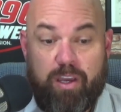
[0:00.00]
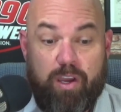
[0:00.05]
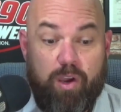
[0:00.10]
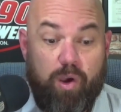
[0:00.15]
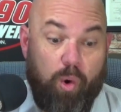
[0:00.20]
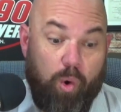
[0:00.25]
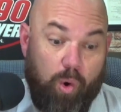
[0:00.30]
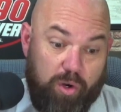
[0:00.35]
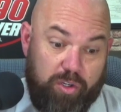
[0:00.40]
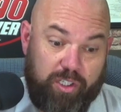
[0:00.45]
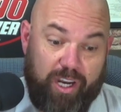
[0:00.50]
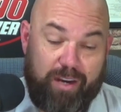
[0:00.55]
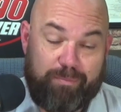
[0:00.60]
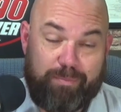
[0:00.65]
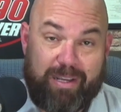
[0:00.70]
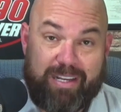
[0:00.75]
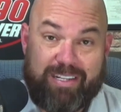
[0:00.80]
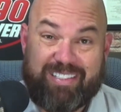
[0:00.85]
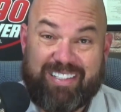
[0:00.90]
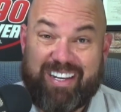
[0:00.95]
Or John
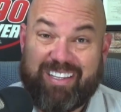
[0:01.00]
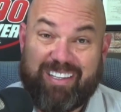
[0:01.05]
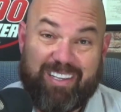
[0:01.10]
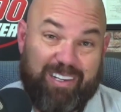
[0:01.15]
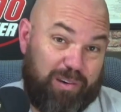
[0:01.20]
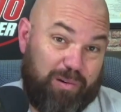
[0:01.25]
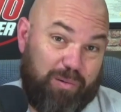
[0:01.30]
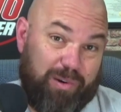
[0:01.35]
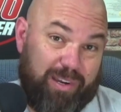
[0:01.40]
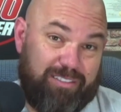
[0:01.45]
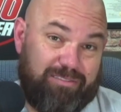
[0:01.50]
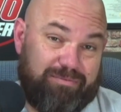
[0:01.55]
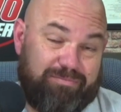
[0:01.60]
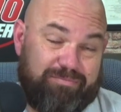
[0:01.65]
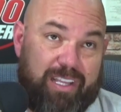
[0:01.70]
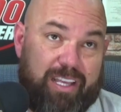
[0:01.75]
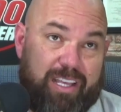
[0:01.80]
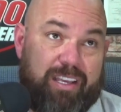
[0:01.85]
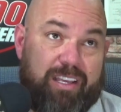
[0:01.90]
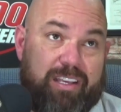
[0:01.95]
may say, you know what?
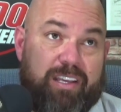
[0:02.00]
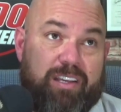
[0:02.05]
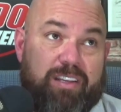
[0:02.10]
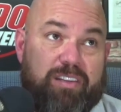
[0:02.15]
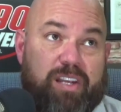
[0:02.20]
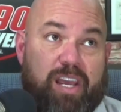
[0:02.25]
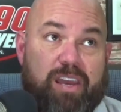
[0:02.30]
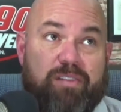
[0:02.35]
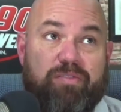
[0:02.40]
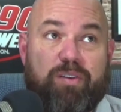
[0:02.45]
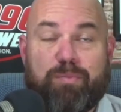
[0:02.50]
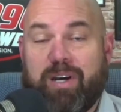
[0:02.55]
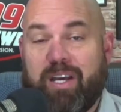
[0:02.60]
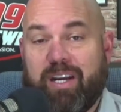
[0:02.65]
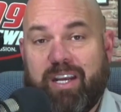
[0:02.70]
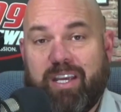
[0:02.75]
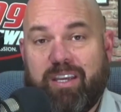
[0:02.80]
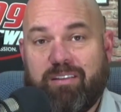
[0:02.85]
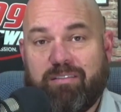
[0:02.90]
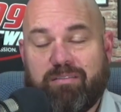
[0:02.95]
Save the
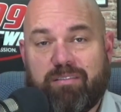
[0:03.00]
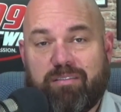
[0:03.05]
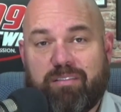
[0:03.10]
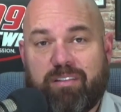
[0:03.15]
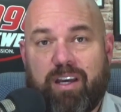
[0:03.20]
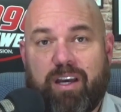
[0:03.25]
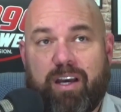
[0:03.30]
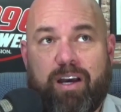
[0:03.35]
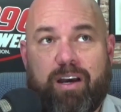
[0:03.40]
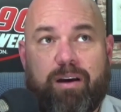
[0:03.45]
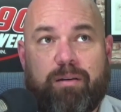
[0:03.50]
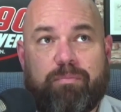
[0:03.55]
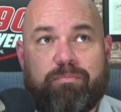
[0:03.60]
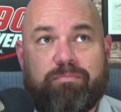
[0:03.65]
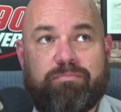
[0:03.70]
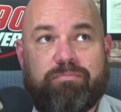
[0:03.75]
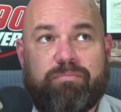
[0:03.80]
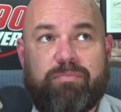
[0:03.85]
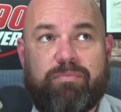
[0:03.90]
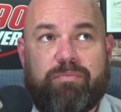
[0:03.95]
money.
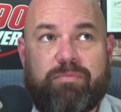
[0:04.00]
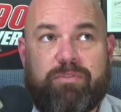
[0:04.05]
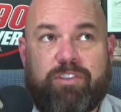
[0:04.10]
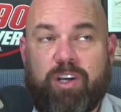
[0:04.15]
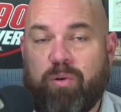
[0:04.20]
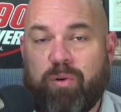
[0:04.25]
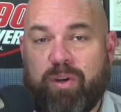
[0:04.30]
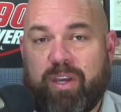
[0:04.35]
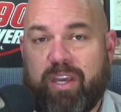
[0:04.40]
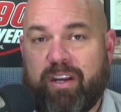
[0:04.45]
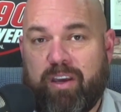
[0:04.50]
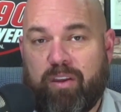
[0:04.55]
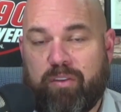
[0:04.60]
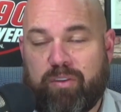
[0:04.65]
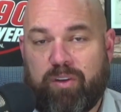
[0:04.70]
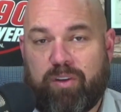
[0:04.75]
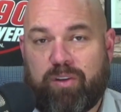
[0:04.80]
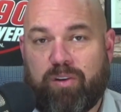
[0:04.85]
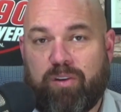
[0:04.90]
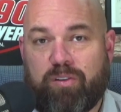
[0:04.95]
Um, don't get health
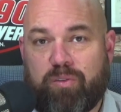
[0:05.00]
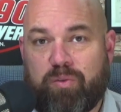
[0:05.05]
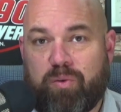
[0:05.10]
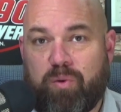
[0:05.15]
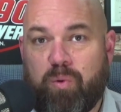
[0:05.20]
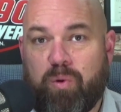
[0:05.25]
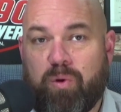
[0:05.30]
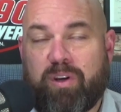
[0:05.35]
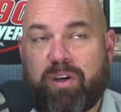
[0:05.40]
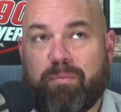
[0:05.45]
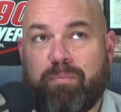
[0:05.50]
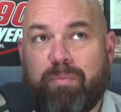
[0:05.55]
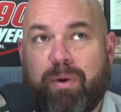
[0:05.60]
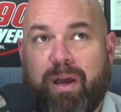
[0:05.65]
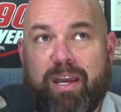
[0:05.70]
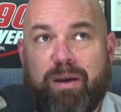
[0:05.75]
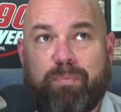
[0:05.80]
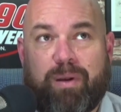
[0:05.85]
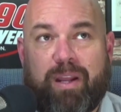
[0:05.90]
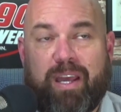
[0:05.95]
insurance through work and
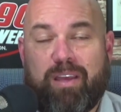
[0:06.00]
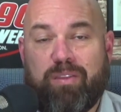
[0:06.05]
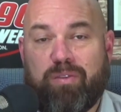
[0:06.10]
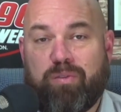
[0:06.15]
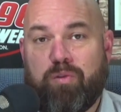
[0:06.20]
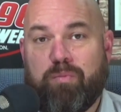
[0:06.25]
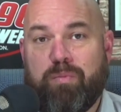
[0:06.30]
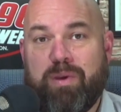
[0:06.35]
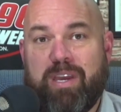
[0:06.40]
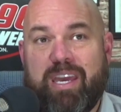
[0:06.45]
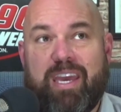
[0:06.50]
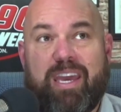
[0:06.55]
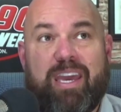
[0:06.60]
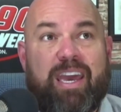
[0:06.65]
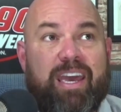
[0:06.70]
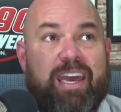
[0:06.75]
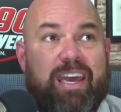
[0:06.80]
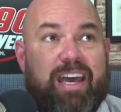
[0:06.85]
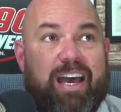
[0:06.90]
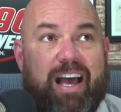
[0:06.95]
buy a plan through me.
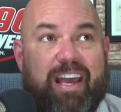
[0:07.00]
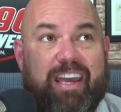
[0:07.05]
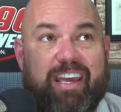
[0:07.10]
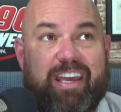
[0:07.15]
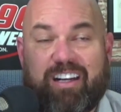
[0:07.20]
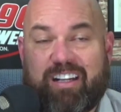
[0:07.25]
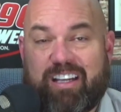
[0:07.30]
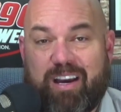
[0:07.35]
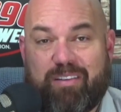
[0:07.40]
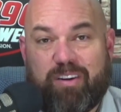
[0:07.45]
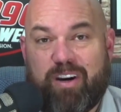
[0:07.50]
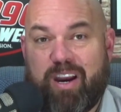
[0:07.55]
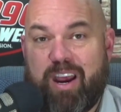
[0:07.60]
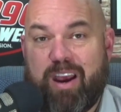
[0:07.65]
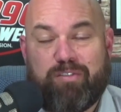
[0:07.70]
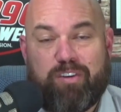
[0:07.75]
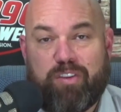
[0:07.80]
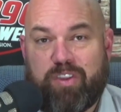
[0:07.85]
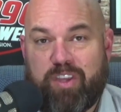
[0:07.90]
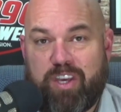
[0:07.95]
It'll cover
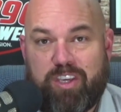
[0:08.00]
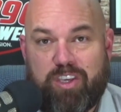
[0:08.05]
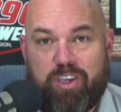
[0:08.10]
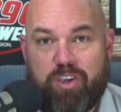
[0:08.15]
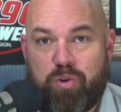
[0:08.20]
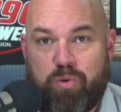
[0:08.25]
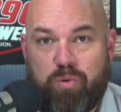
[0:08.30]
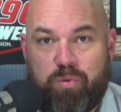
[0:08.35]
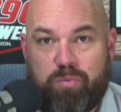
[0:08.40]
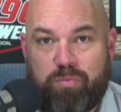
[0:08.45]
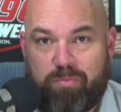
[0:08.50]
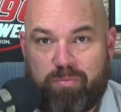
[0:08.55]
everything you